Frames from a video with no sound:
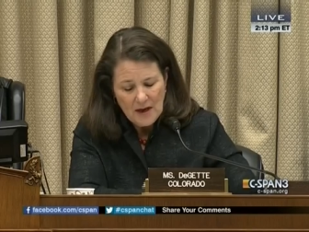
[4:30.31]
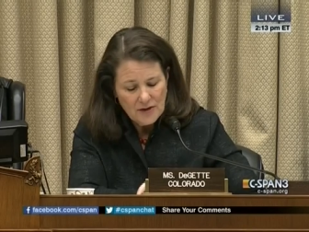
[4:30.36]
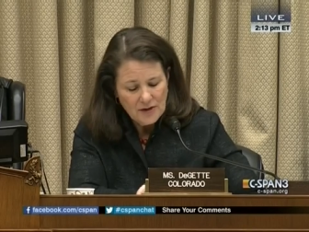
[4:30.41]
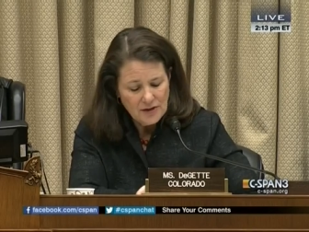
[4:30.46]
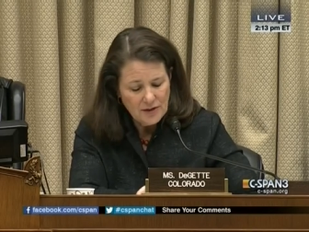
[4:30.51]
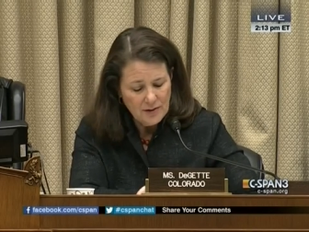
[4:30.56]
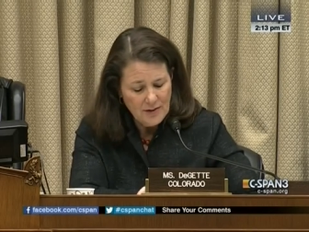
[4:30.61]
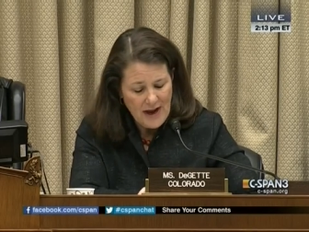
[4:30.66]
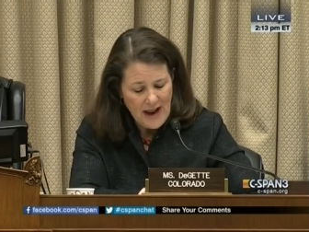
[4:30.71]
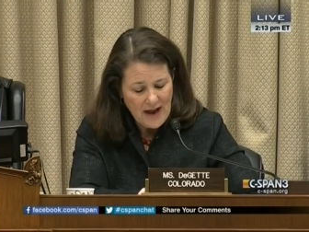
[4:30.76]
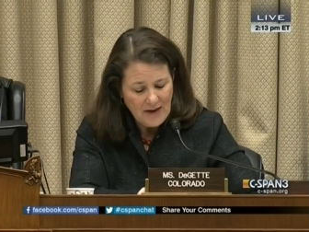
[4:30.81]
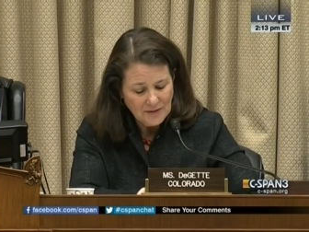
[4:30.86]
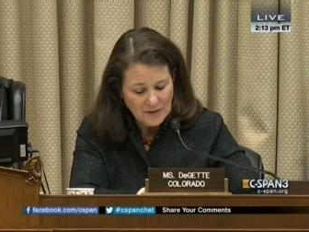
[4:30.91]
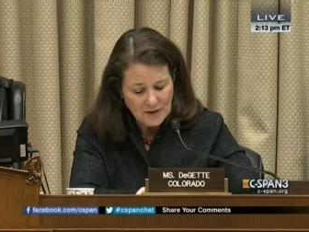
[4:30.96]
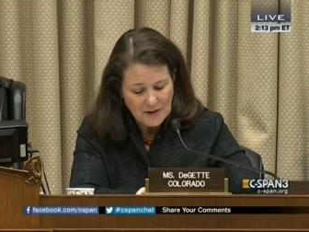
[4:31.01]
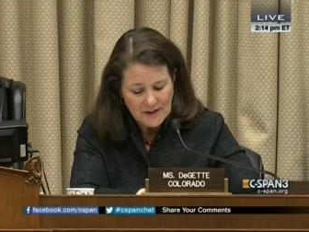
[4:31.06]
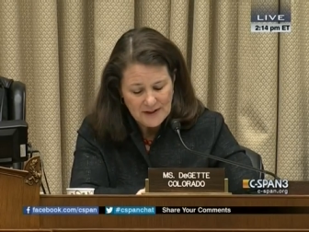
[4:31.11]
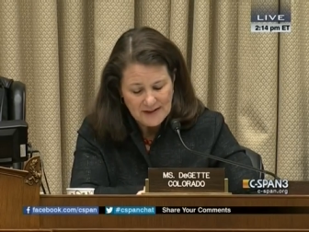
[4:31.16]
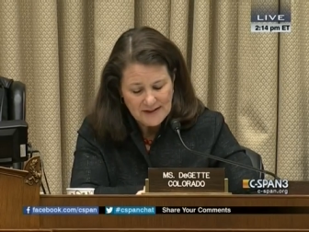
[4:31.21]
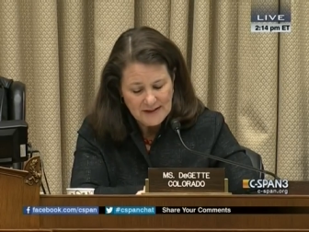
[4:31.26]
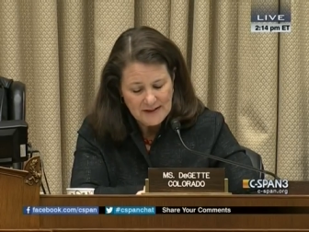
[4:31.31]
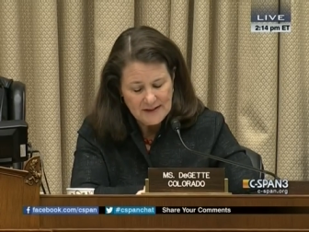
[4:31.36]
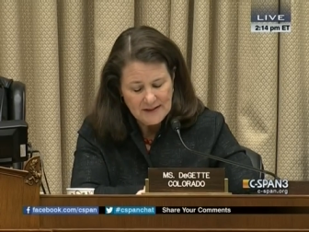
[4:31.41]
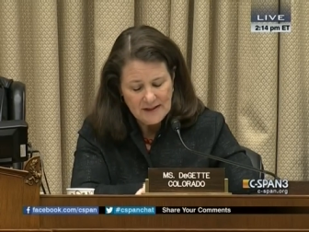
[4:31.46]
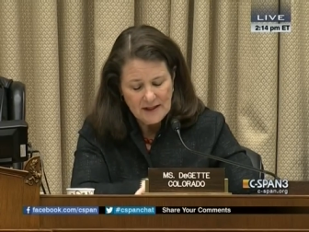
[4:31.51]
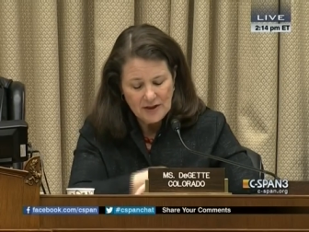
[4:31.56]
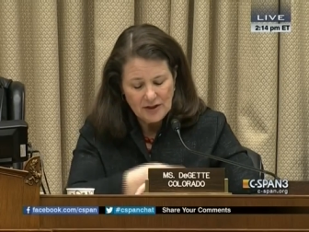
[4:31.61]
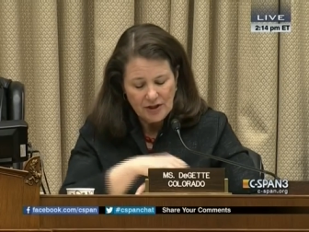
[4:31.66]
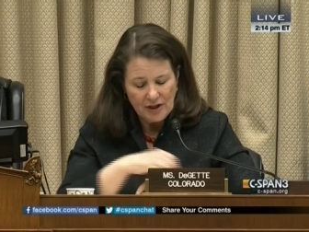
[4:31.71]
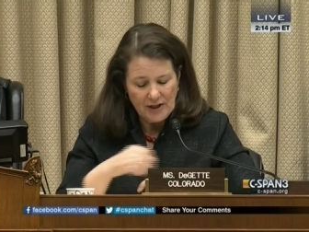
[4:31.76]
Soon after this
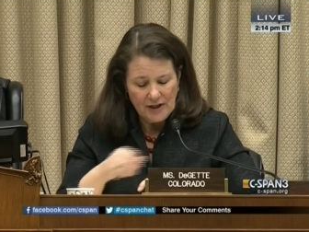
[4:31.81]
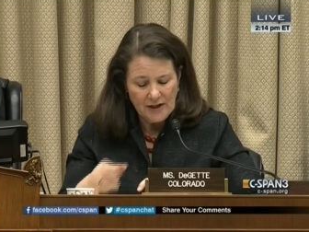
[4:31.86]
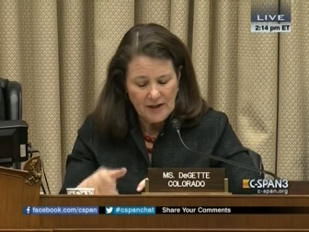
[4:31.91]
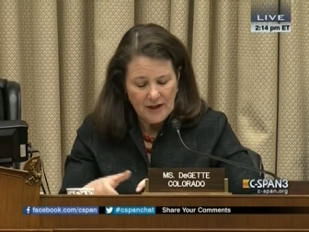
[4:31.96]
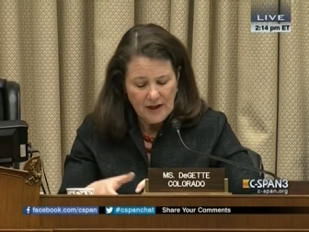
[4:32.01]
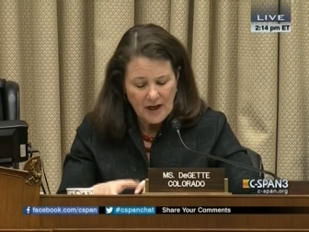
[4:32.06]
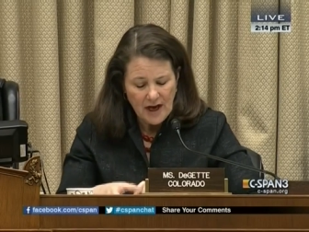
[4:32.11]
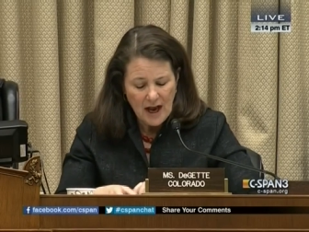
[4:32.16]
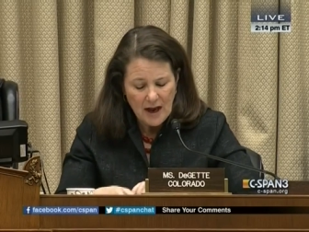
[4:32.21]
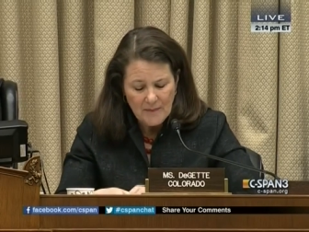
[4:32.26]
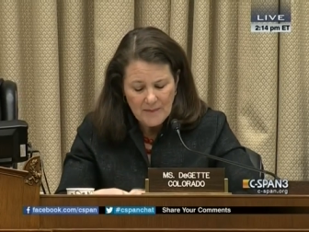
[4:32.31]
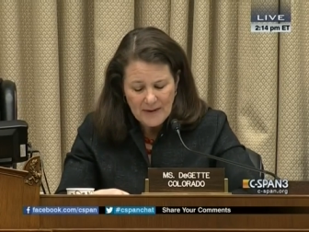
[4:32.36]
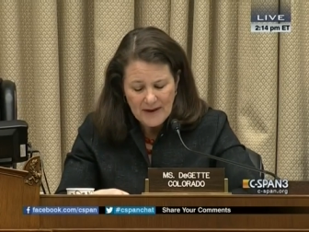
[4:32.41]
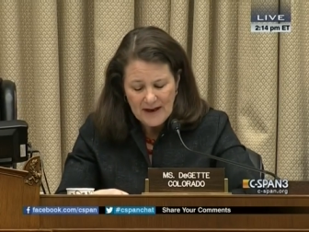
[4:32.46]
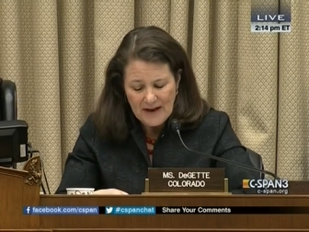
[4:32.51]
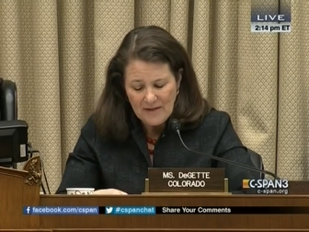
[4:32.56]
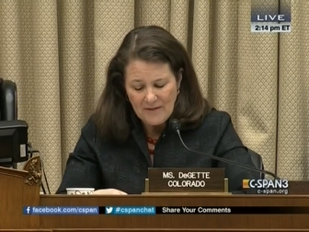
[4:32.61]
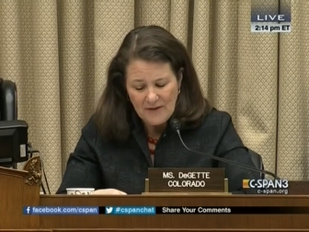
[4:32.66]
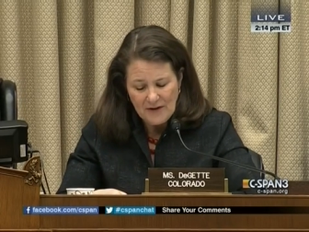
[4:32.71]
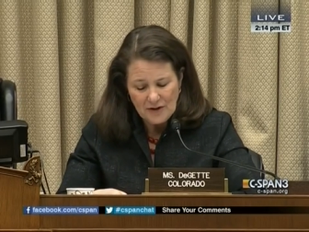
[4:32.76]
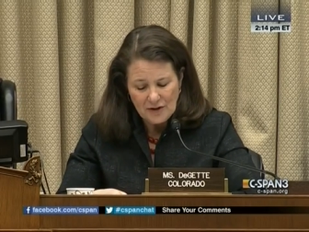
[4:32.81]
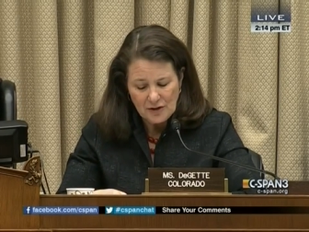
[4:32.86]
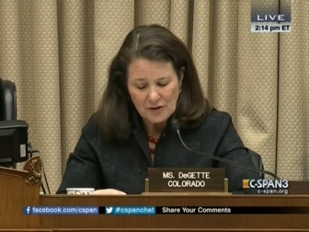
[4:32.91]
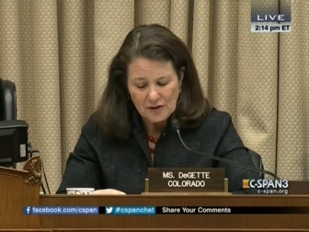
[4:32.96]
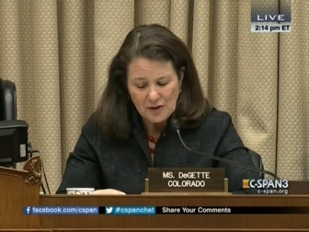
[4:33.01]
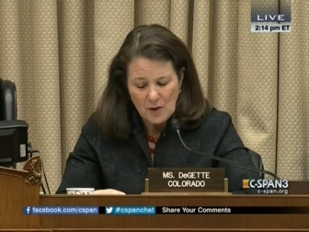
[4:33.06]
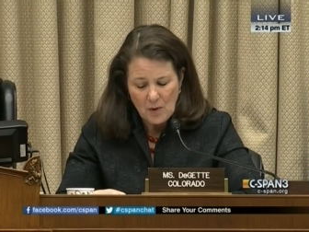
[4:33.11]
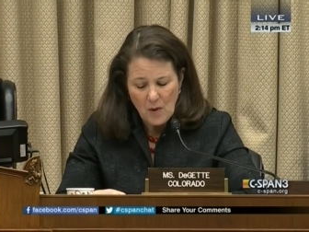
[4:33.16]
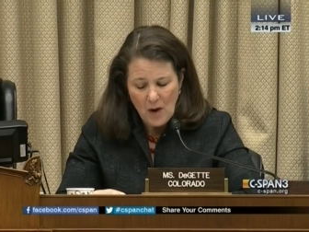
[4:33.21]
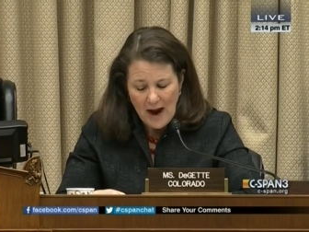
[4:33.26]
decision, company
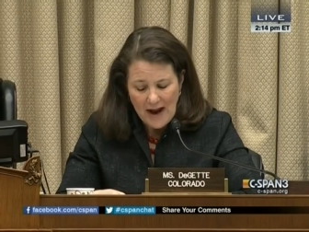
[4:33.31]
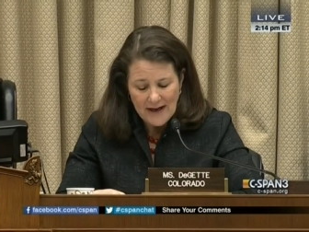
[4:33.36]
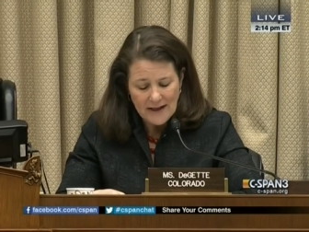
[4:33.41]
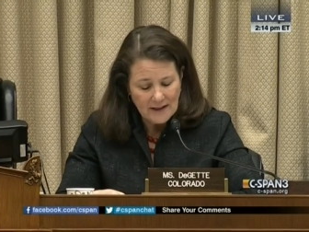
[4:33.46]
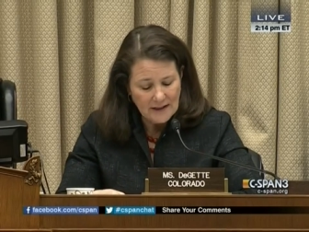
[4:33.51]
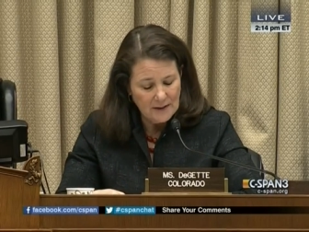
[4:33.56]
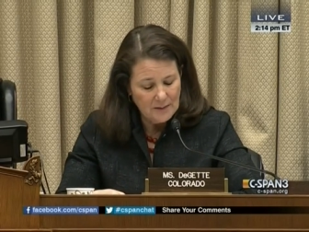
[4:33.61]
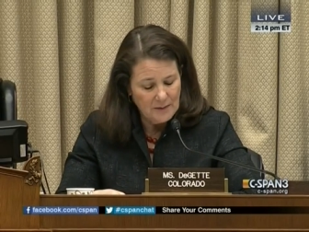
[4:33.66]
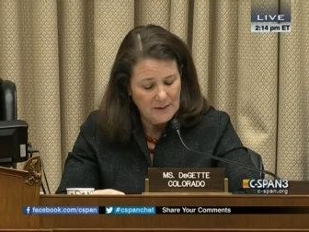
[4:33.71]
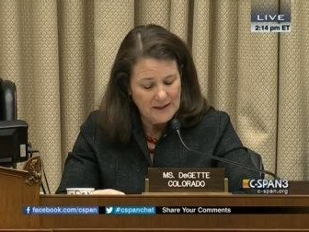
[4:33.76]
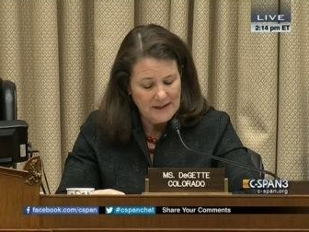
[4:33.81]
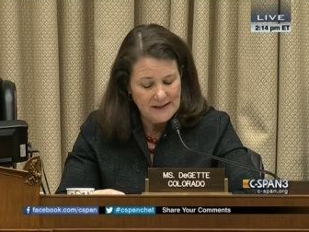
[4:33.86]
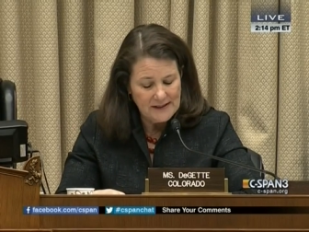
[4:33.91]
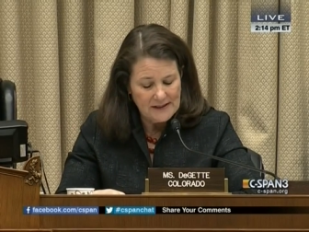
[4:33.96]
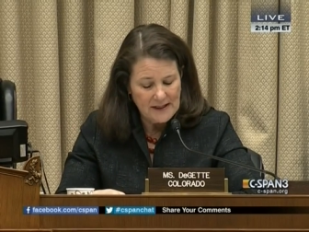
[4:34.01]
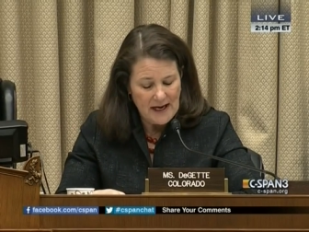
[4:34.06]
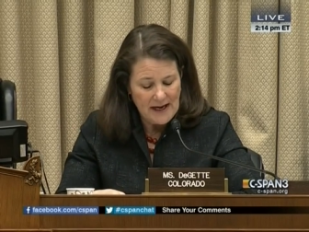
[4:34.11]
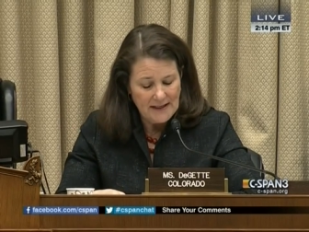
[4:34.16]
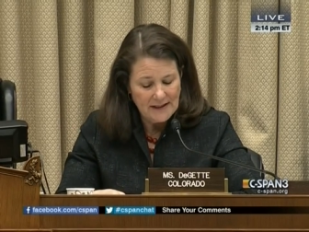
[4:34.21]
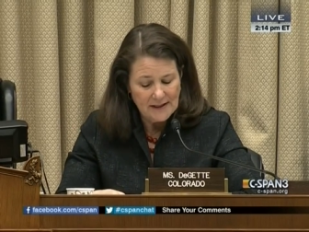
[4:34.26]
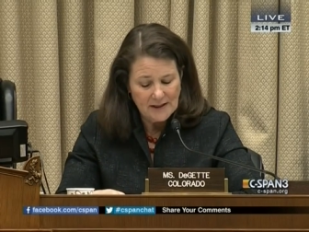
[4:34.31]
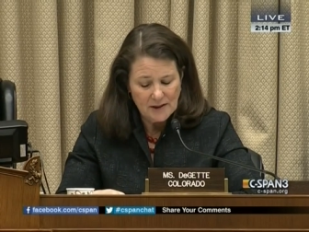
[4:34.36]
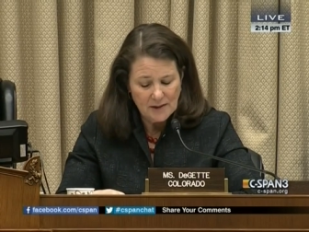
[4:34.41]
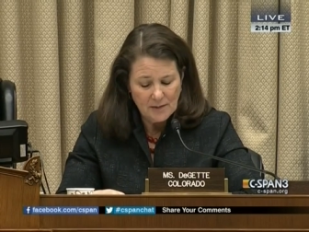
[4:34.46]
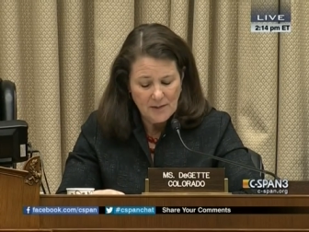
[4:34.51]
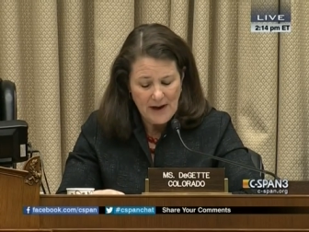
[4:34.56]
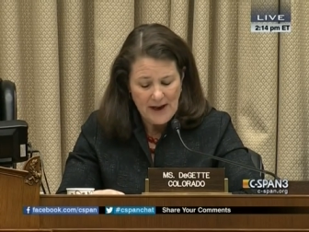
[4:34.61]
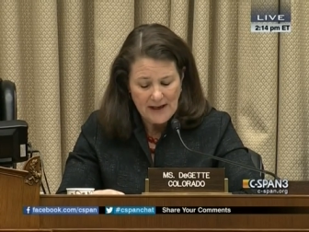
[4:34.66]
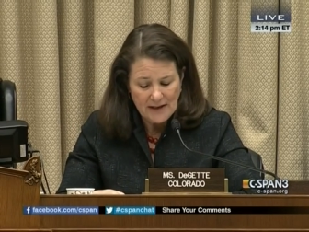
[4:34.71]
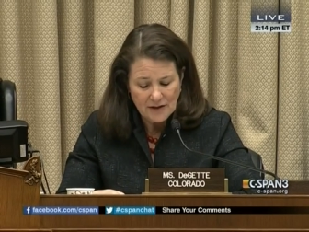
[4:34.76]
officials quietly redesigned the
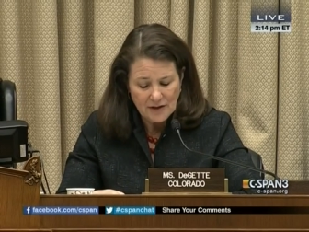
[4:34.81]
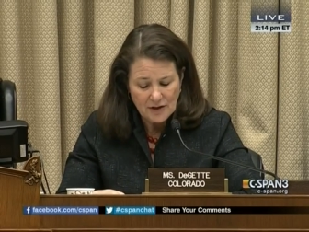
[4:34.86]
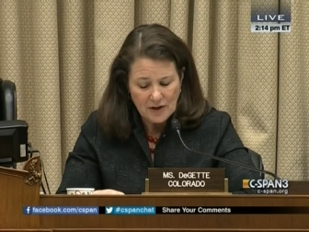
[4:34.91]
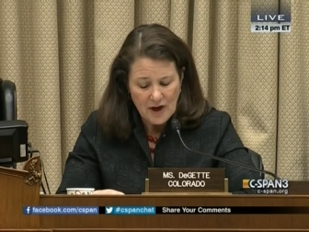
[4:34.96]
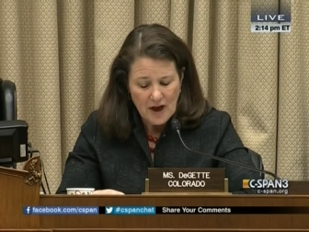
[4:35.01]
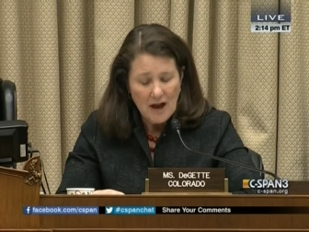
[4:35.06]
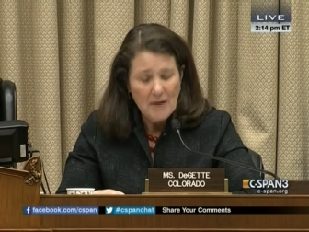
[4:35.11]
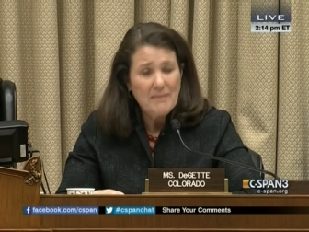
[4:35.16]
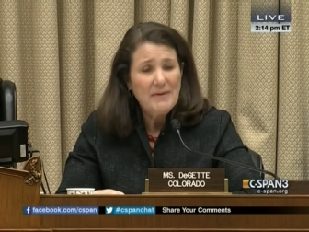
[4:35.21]
switch,